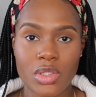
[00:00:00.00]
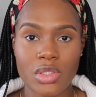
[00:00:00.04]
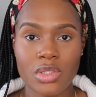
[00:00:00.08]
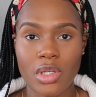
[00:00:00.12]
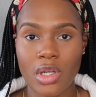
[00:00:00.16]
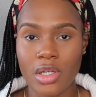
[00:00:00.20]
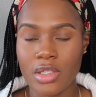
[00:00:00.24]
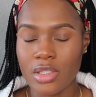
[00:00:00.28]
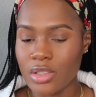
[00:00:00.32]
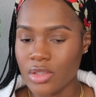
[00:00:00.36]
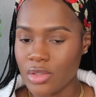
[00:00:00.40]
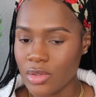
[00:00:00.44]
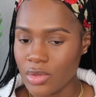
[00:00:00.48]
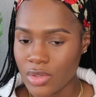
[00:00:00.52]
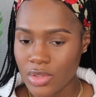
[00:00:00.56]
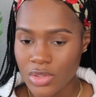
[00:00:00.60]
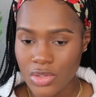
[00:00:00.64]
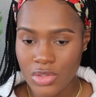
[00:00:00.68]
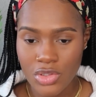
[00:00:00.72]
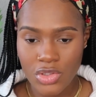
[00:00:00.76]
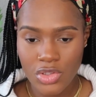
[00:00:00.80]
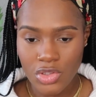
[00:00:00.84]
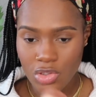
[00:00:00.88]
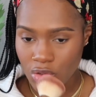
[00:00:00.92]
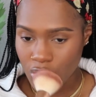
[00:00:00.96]
started doing
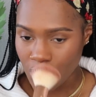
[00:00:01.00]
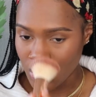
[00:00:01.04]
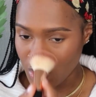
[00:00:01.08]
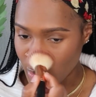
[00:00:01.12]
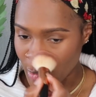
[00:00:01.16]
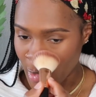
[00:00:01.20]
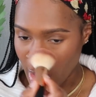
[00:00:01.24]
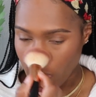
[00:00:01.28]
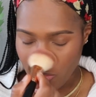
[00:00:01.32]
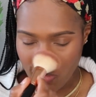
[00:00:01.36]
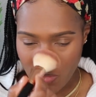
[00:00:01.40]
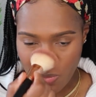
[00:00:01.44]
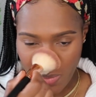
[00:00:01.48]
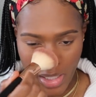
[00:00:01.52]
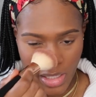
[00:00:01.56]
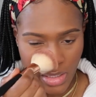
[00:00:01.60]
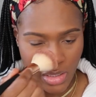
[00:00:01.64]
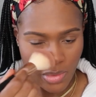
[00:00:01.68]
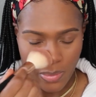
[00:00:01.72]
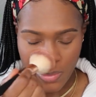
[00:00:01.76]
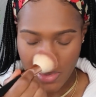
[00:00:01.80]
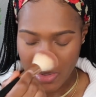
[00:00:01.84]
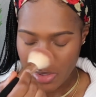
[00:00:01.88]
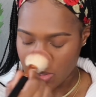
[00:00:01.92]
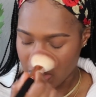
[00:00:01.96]
this trend where
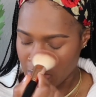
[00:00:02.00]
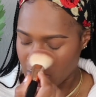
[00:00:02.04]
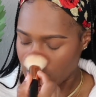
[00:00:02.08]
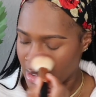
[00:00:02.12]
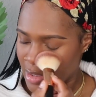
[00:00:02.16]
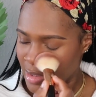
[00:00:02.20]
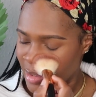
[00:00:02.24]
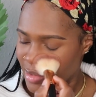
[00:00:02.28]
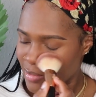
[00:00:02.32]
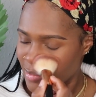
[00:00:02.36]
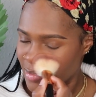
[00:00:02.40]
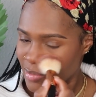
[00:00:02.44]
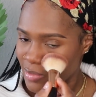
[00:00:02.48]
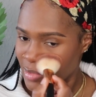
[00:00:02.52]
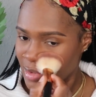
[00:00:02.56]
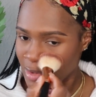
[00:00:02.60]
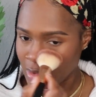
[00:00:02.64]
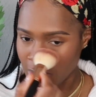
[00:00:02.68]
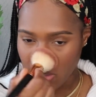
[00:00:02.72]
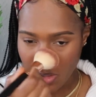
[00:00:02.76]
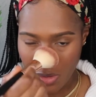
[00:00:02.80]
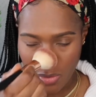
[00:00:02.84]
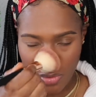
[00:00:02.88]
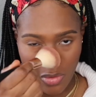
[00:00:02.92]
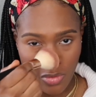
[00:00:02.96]
everybody puts it, you
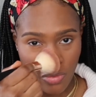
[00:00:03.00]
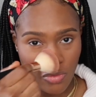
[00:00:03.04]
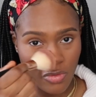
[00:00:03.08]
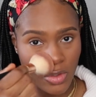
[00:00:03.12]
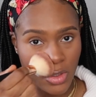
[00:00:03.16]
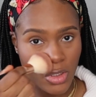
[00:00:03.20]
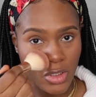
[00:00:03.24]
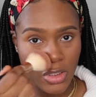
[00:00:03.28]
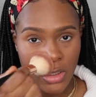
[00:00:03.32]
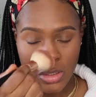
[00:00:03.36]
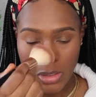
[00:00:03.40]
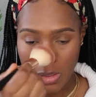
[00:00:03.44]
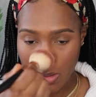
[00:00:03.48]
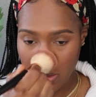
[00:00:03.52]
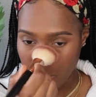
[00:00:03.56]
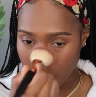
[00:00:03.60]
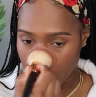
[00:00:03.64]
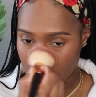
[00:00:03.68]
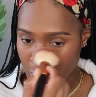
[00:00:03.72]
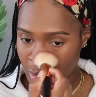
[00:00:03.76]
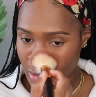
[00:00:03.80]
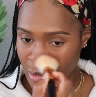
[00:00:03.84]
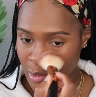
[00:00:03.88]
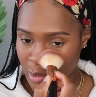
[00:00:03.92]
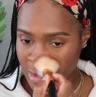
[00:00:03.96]
know, over their
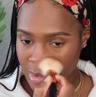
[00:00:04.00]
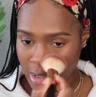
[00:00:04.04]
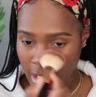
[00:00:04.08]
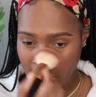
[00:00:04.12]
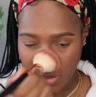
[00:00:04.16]
nose.